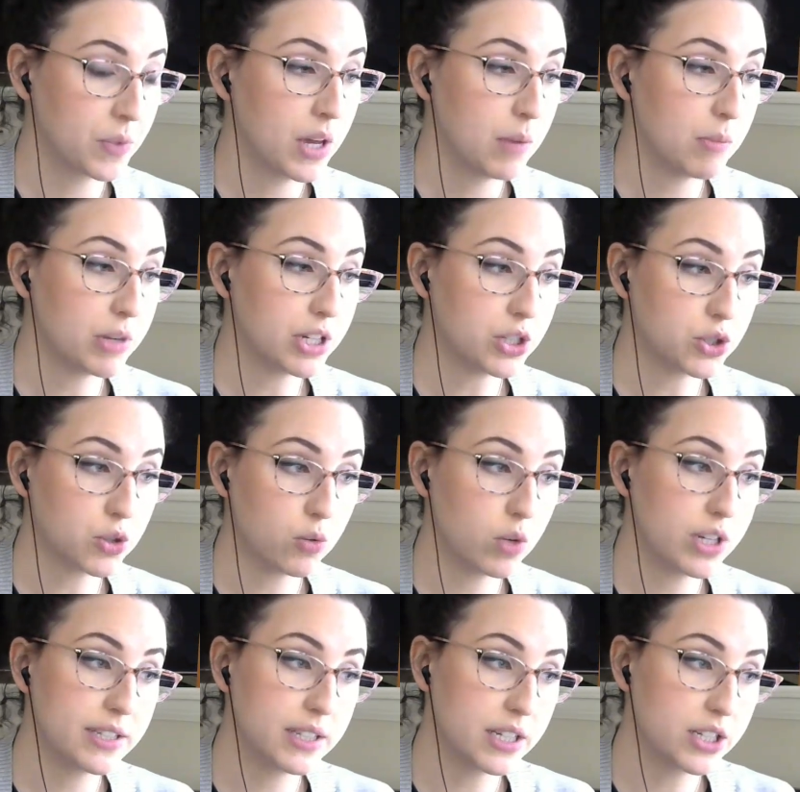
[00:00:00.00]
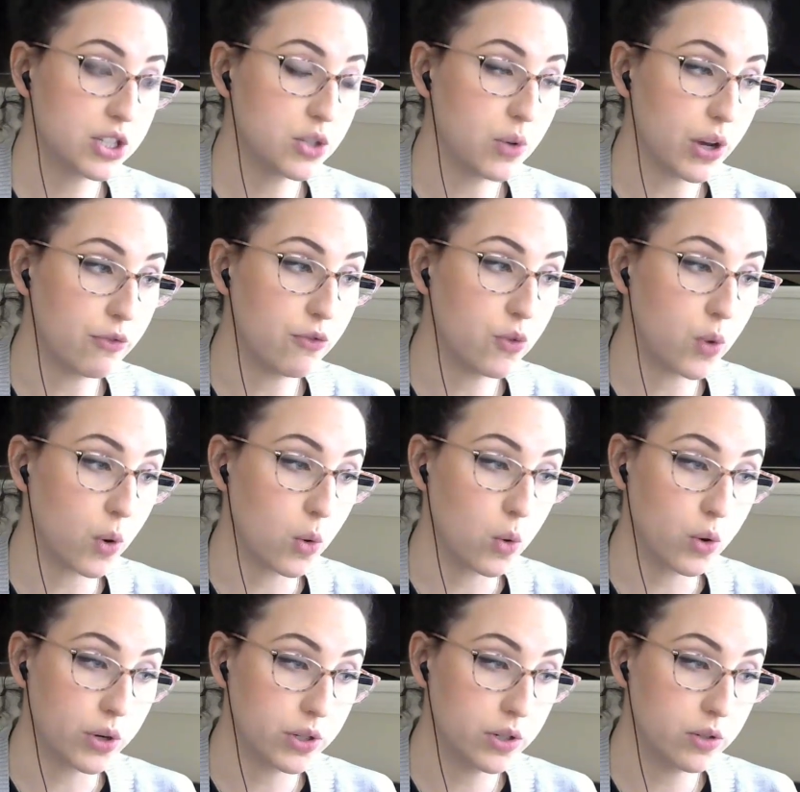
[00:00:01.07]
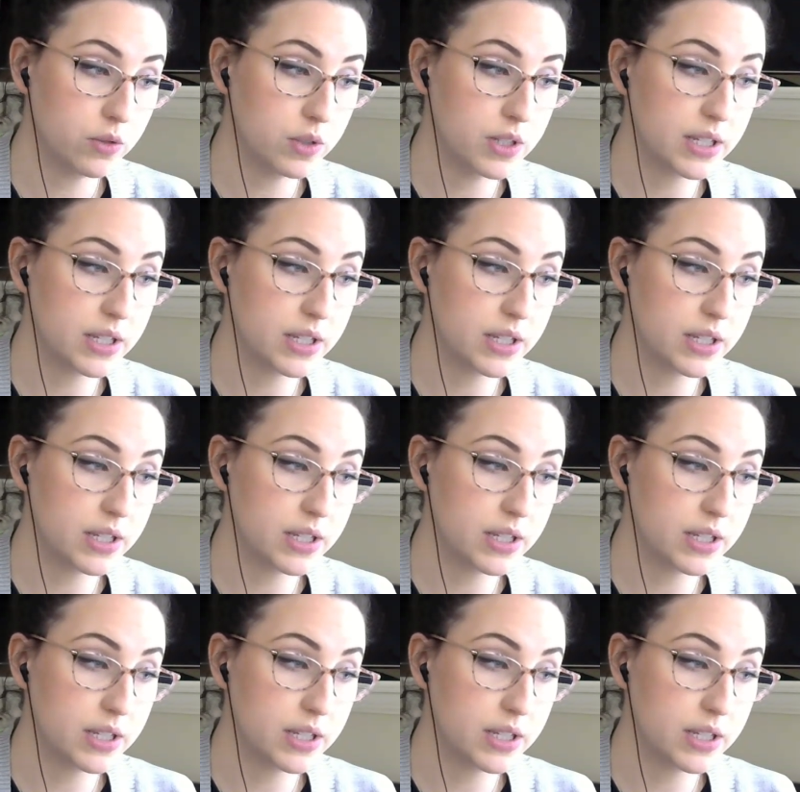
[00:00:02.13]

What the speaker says: But in 26 you had 4 quarter notes,